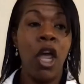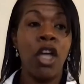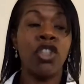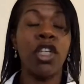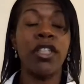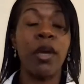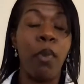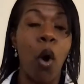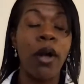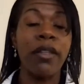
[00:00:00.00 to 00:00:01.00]
to
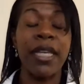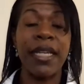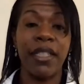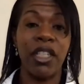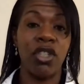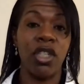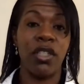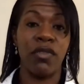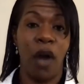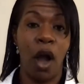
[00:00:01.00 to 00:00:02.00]
support the
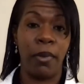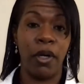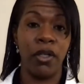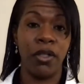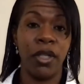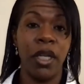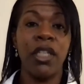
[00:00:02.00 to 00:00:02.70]
indigenous farmers,